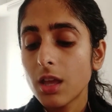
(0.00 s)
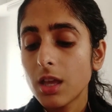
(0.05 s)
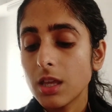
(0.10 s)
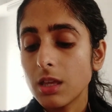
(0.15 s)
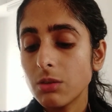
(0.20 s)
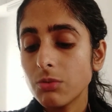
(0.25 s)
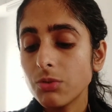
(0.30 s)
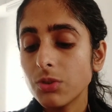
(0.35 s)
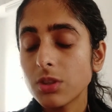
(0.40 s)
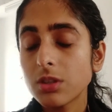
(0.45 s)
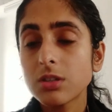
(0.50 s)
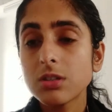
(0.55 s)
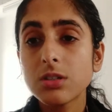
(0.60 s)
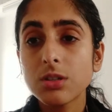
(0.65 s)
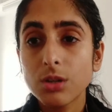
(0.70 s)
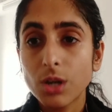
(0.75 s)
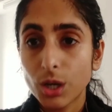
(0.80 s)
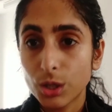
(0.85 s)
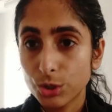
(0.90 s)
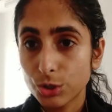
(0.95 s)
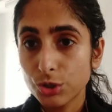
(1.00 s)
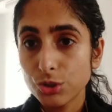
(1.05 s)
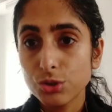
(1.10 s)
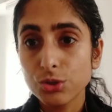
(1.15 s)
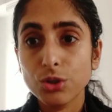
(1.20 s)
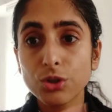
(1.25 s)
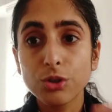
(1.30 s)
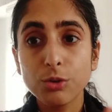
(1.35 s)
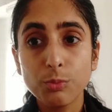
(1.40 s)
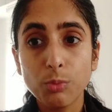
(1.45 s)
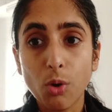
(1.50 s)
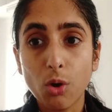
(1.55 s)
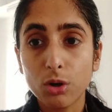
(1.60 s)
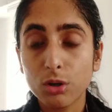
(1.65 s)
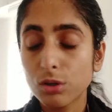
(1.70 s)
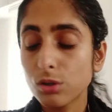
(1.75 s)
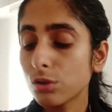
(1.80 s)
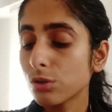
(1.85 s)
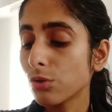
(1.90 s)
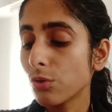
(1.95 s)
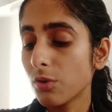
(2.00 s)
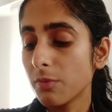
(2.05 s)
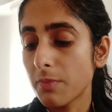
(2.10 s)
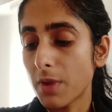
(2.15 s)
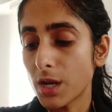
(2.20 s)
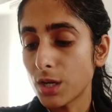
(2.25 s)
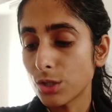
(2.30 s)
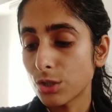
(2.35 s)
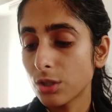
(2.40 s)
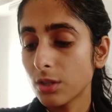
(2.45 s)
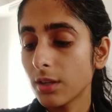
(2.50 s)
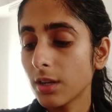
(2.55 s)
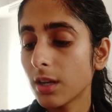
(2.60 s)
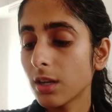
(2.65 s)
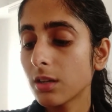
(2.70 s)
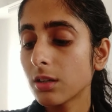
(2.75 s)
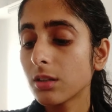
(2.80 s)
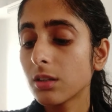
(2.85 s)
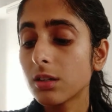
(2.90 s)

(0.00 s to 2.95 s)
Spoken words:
even the directions on the bottle don't mention it.